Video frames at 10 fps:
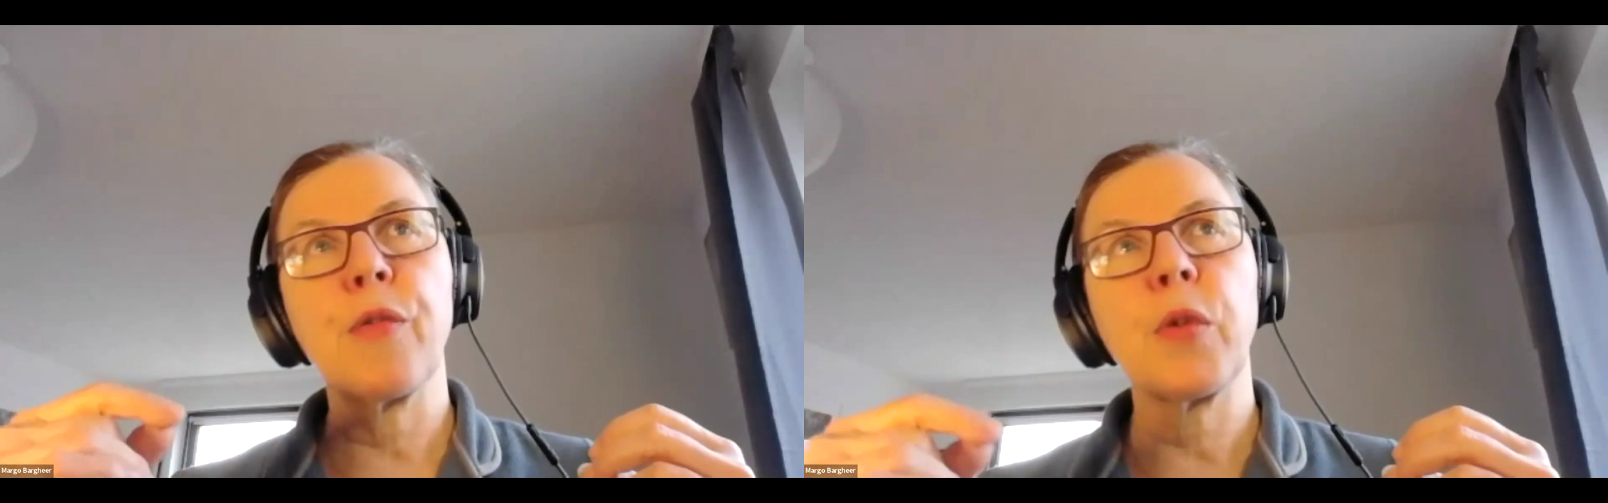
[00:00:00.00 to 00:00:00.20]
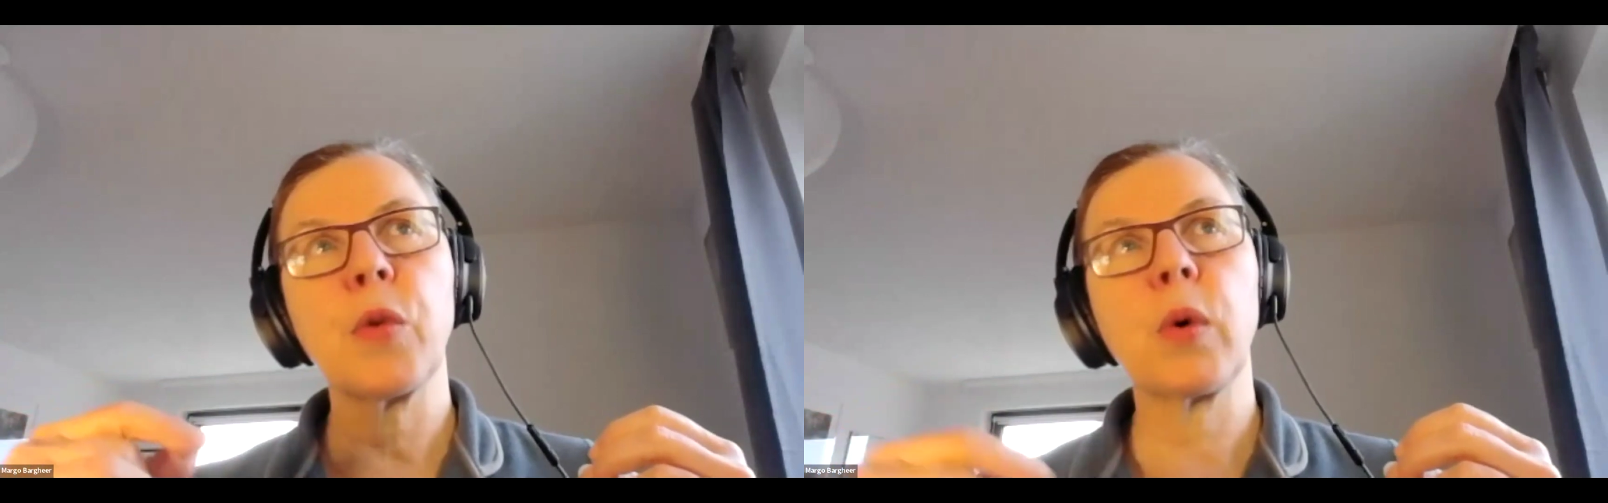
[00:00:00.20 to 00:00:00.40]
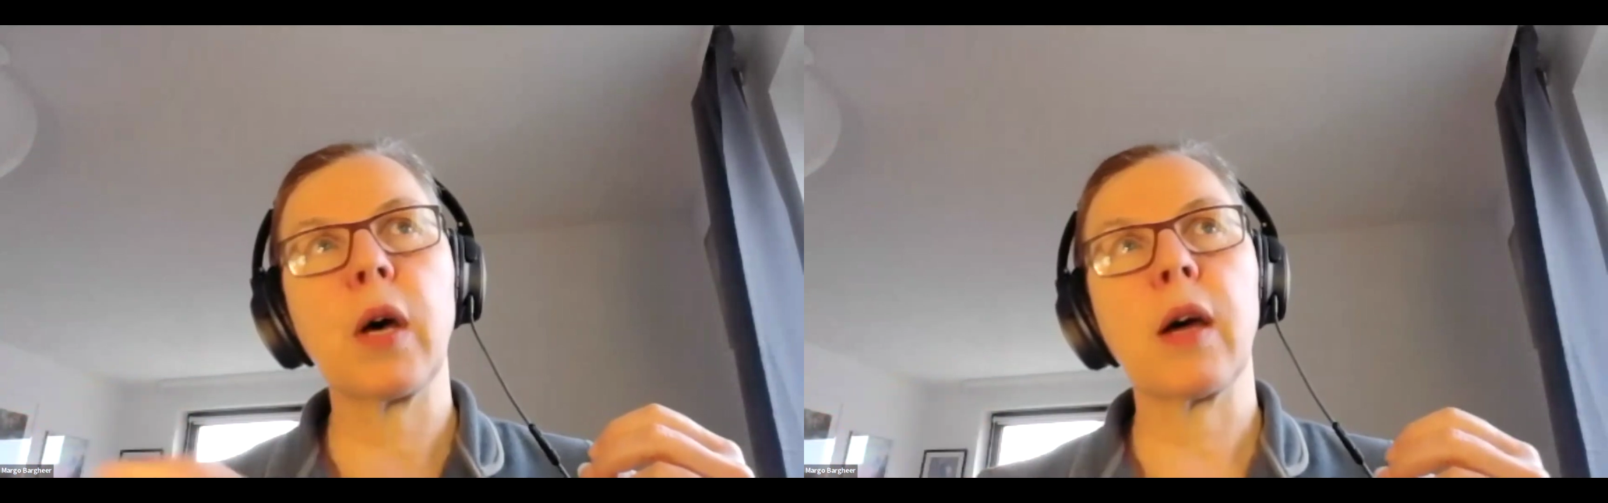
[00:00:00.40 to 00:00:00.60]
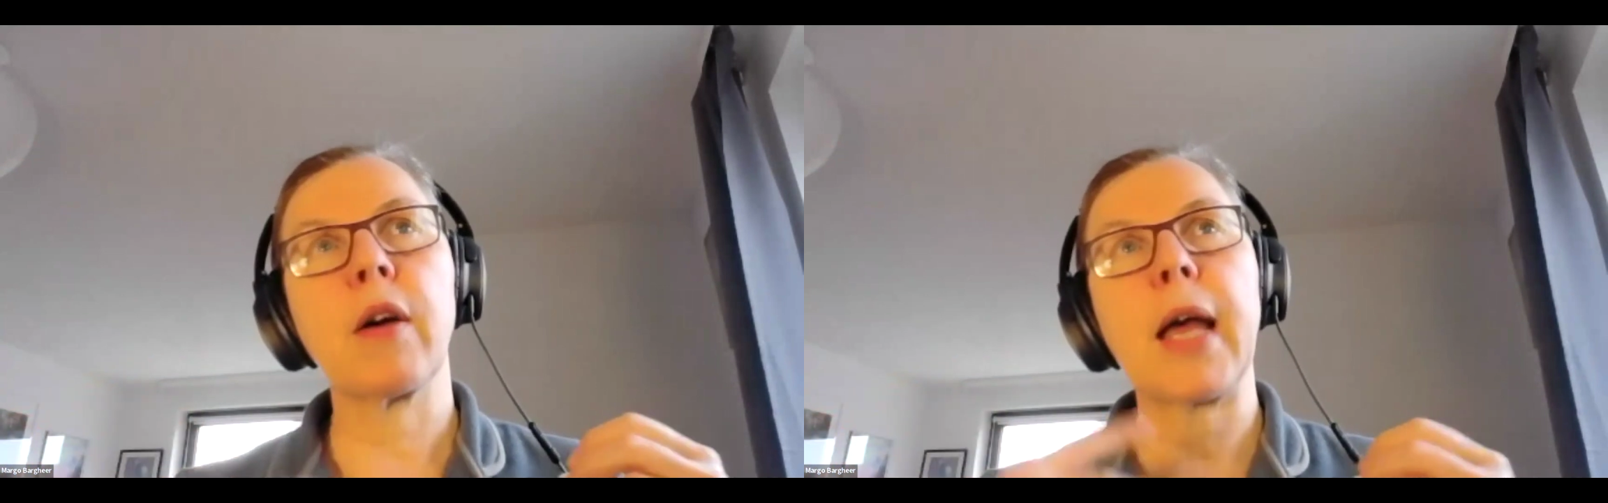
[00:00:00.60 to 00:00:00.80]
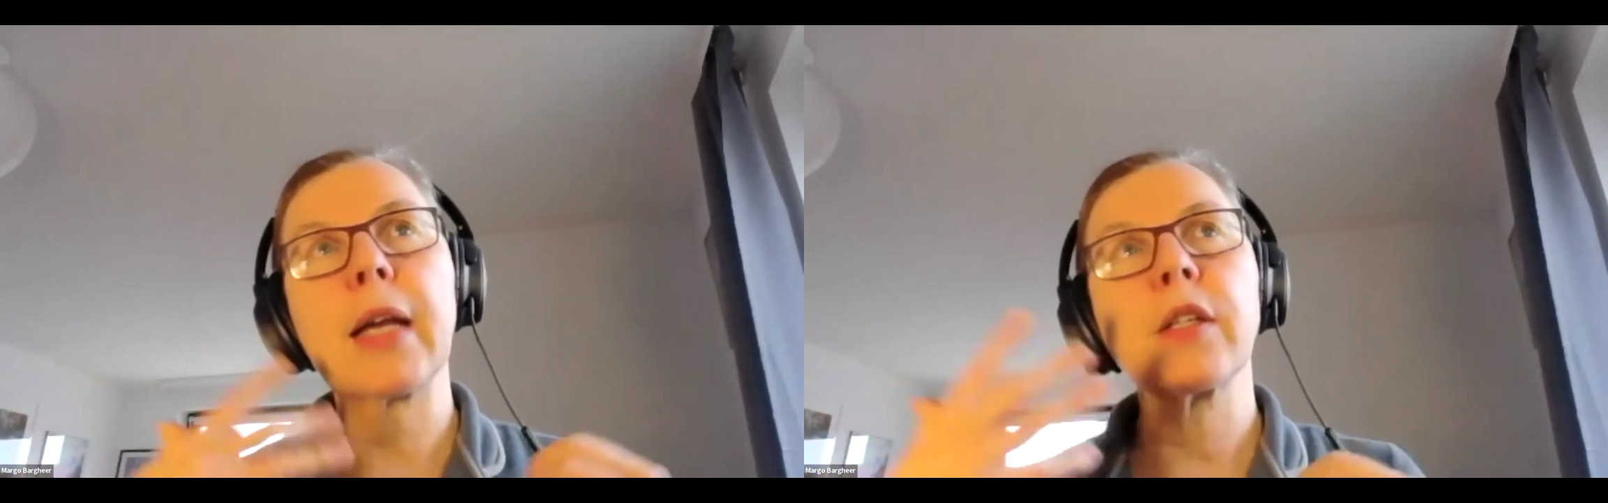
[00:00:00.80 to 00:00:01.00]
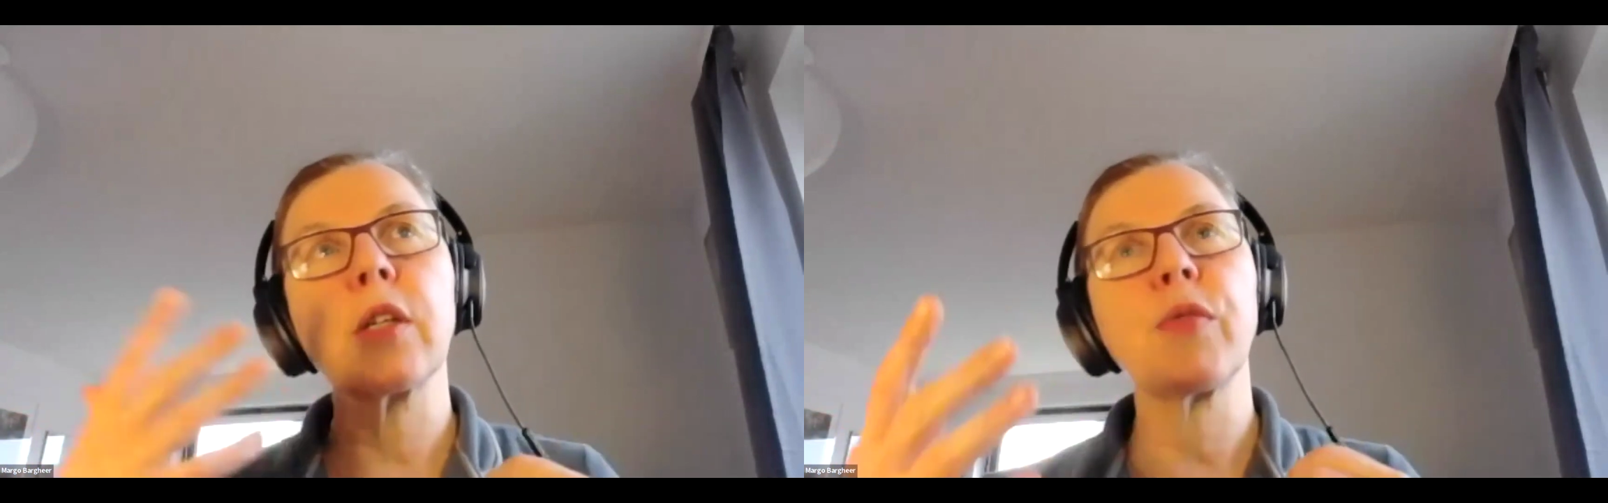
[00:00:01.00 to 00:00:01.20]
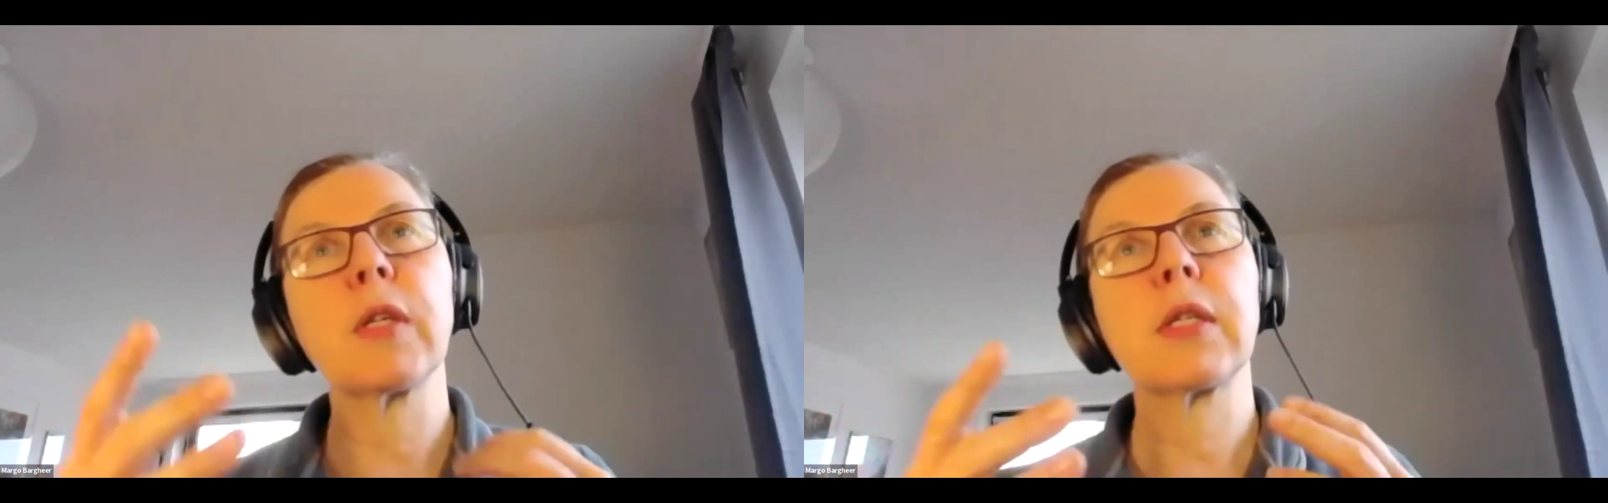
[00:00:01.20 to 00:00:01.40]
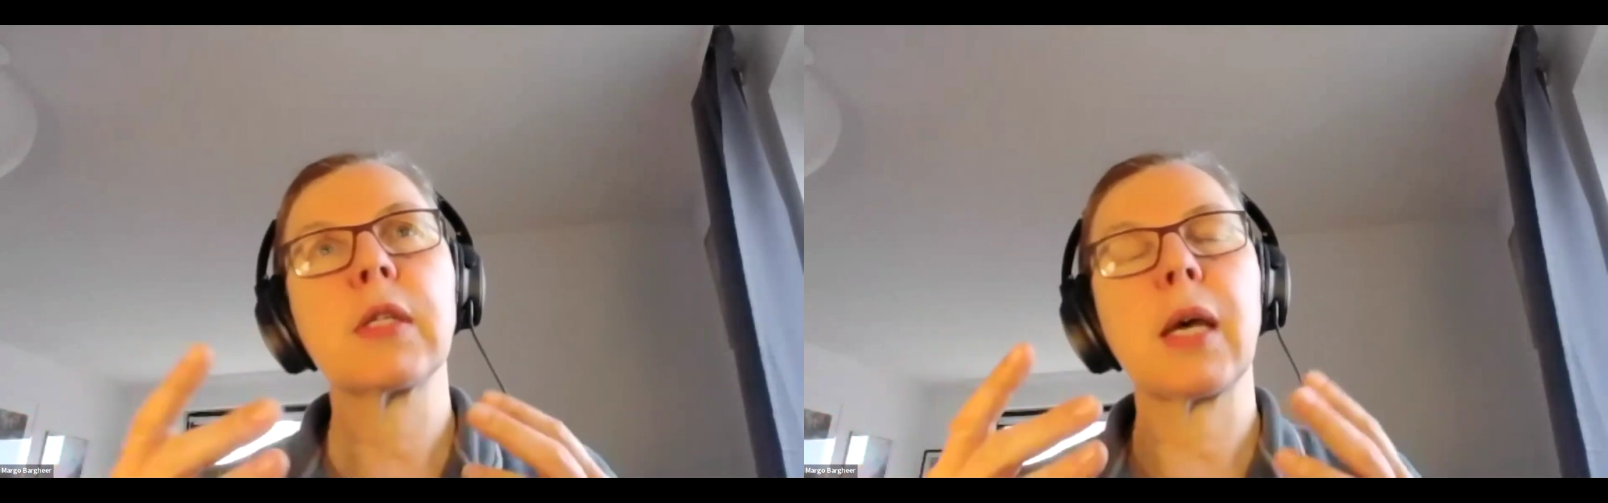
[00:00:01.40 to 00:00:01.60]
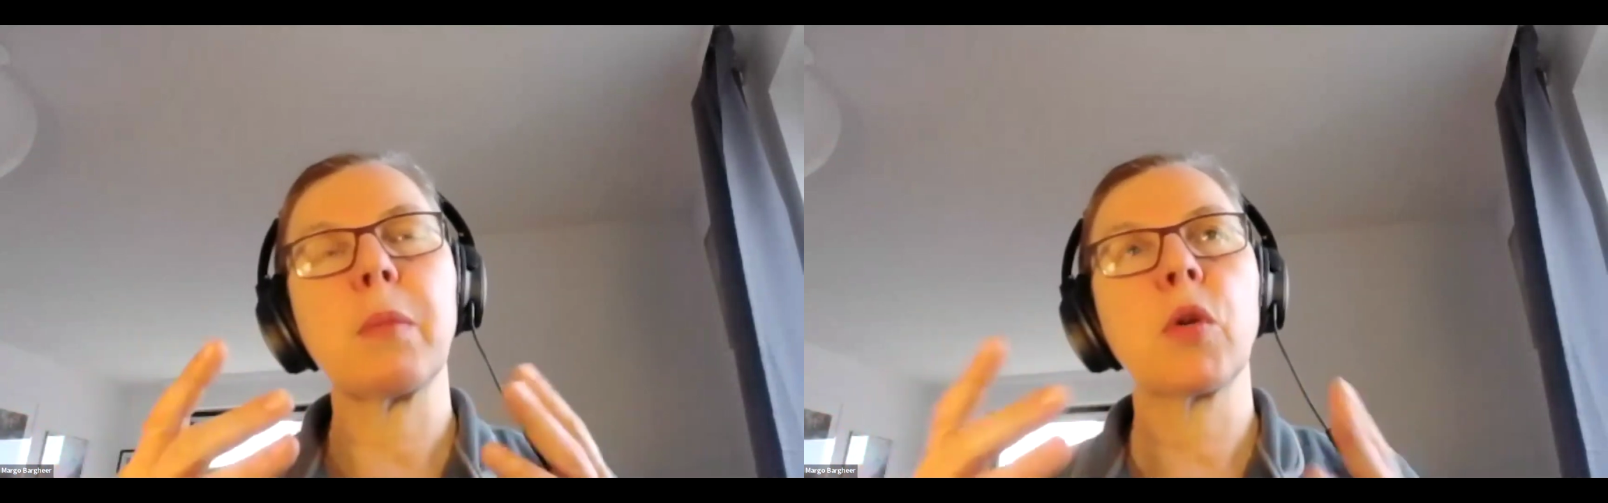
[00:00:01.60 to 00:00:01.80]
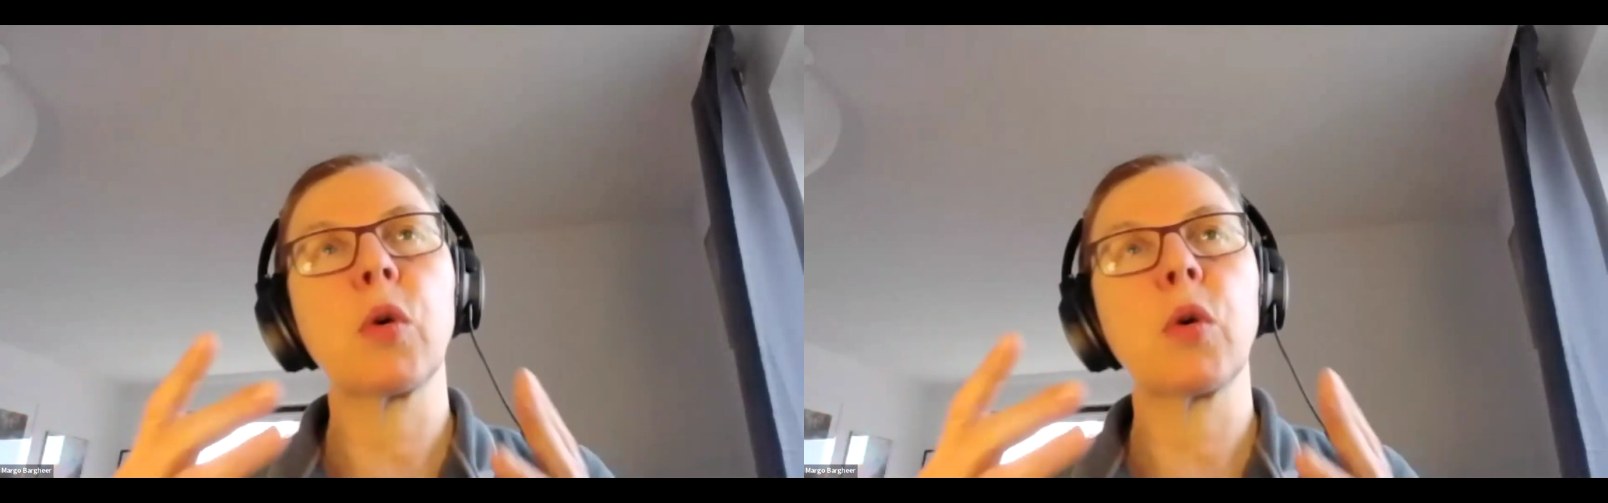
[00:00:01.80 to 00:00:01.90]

you are active in Diamond